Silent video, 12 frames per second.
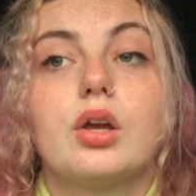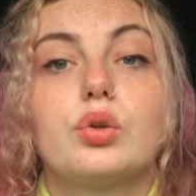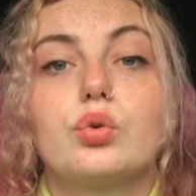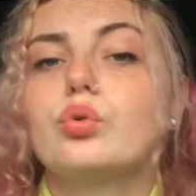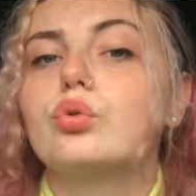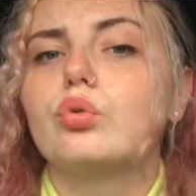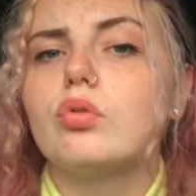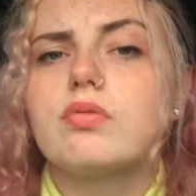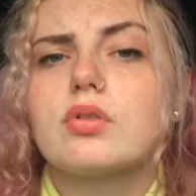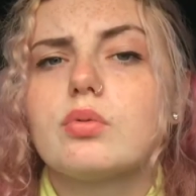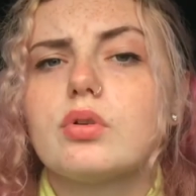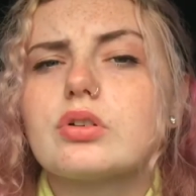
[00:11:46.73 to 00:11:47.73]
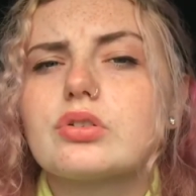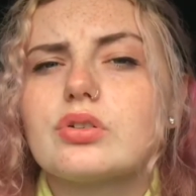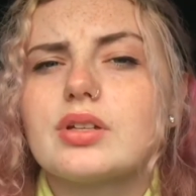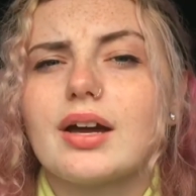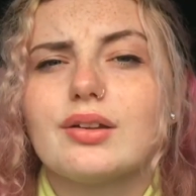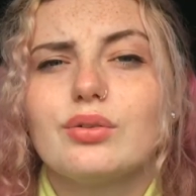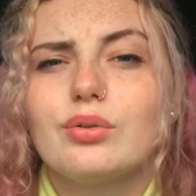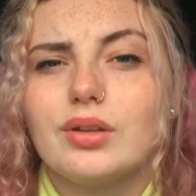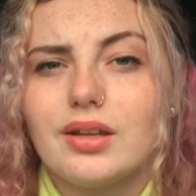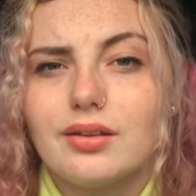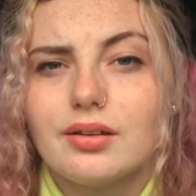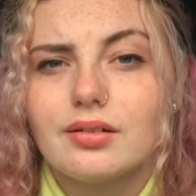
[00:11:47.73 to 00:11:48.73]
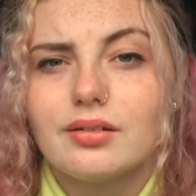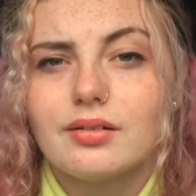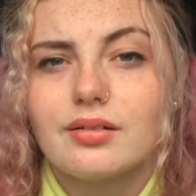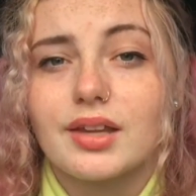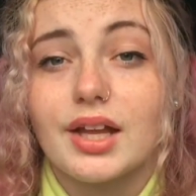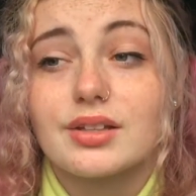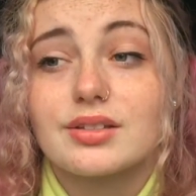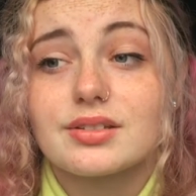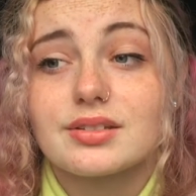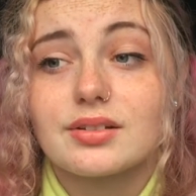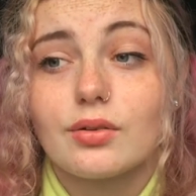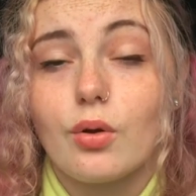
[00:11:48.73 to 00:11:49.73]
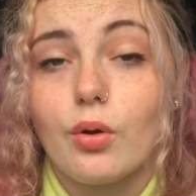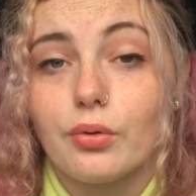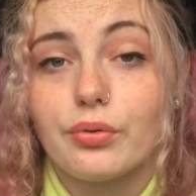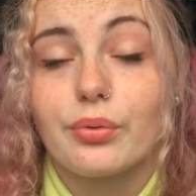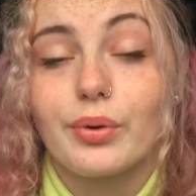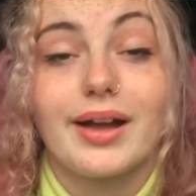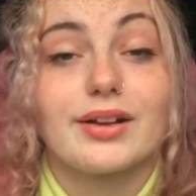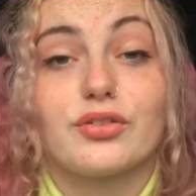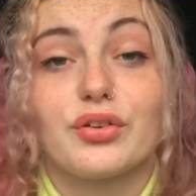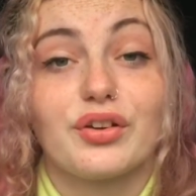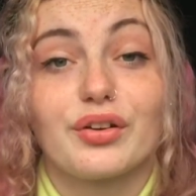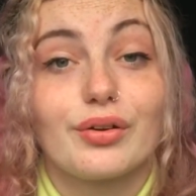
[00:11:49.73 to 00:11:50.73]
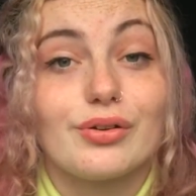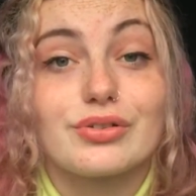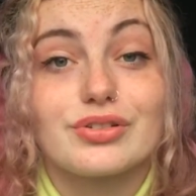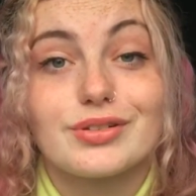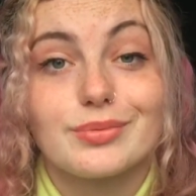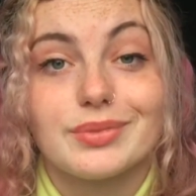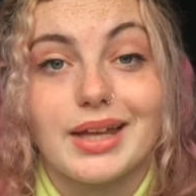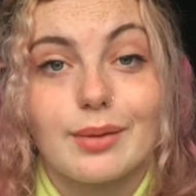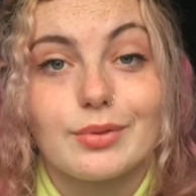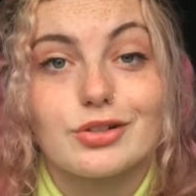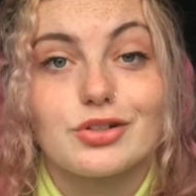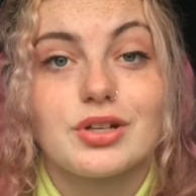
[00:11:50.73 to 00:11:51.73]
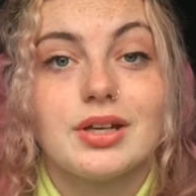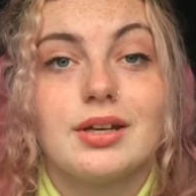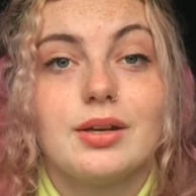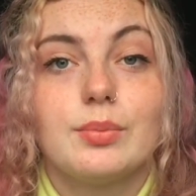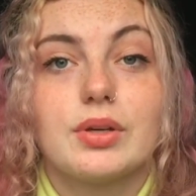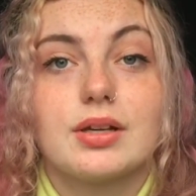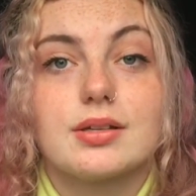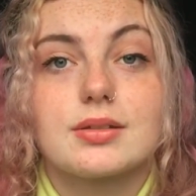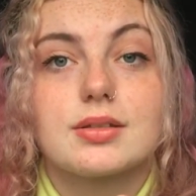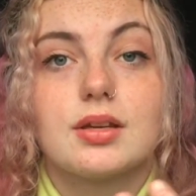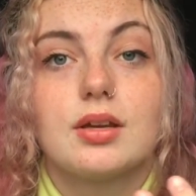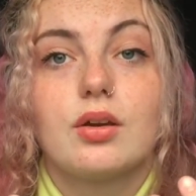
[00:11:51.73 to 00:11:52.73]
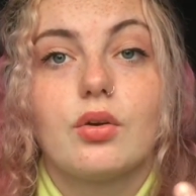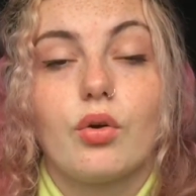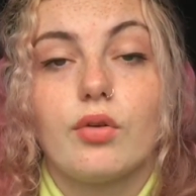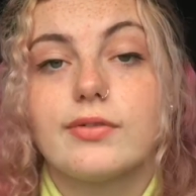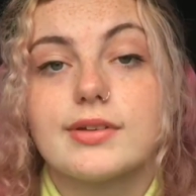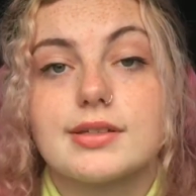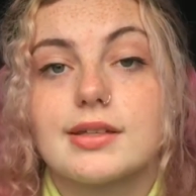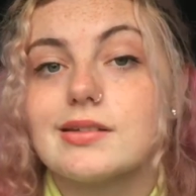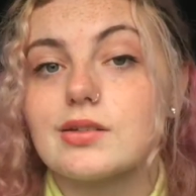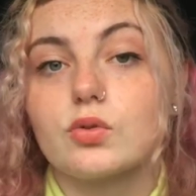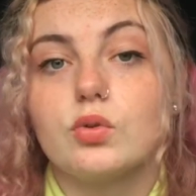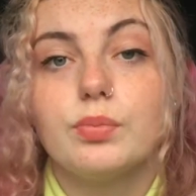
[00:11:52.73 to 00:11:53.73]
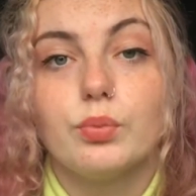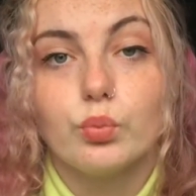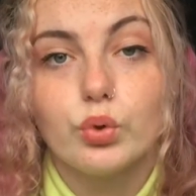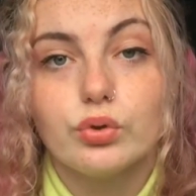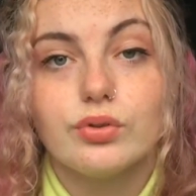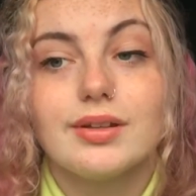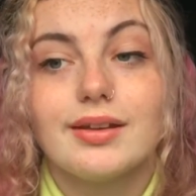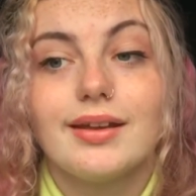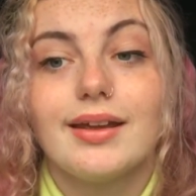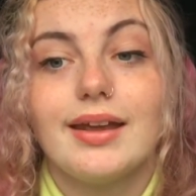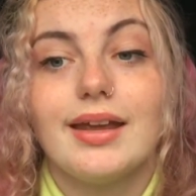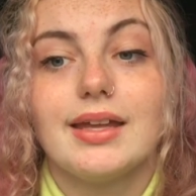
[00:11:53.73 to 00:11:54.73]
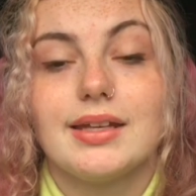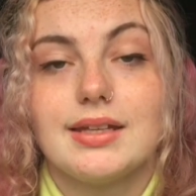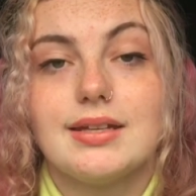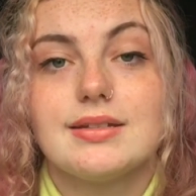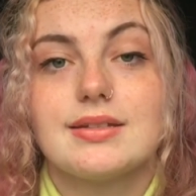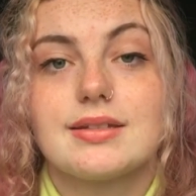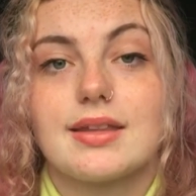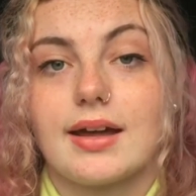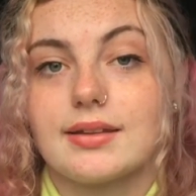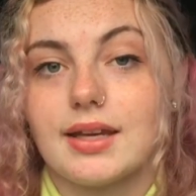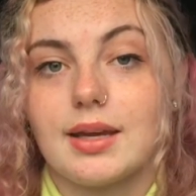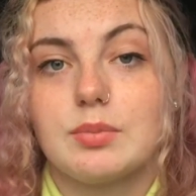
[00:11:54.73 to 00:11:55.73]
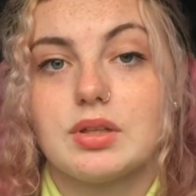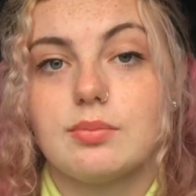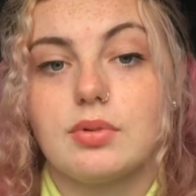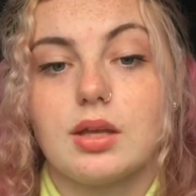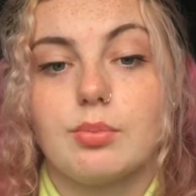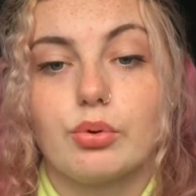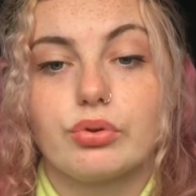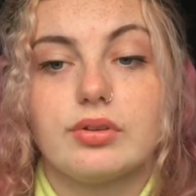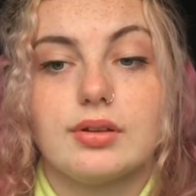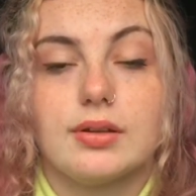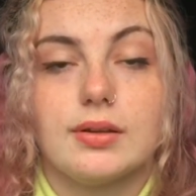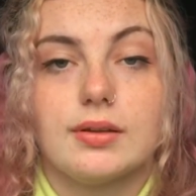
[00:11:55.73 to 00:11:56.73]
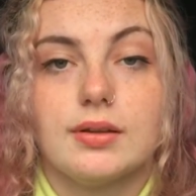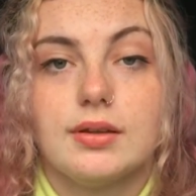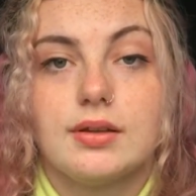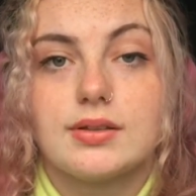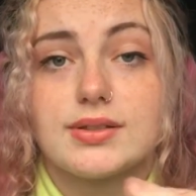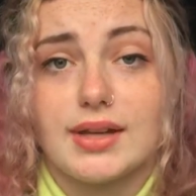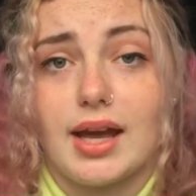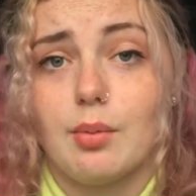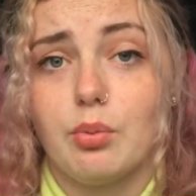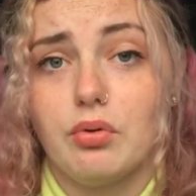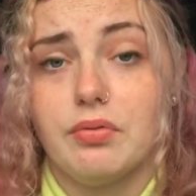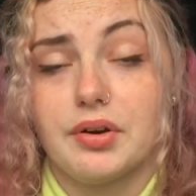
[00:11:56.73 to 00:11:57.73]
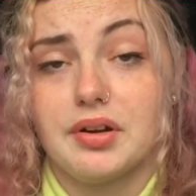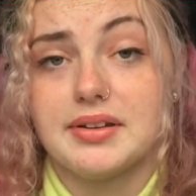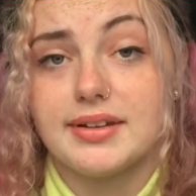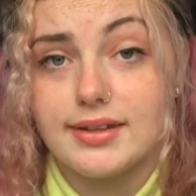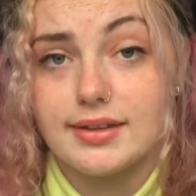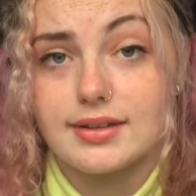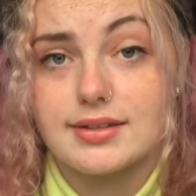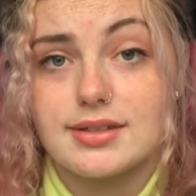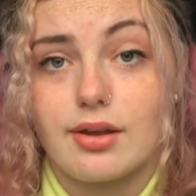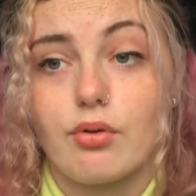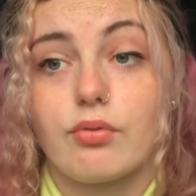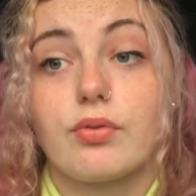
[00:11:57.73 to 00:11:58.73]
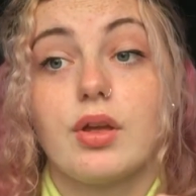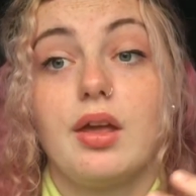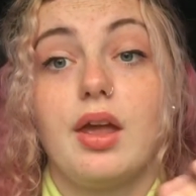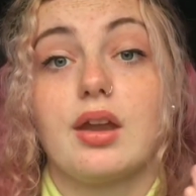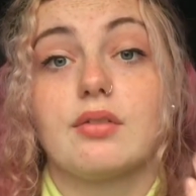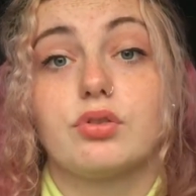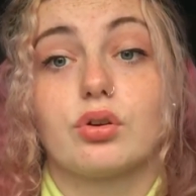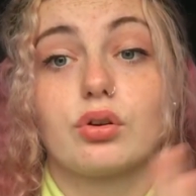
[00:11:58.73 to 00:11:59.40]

don't overwash your tattoo either. That's also actually going to cause you some damage, because obviously it's an open wound. It needs that time to be able to scab over and heal itself, and if you're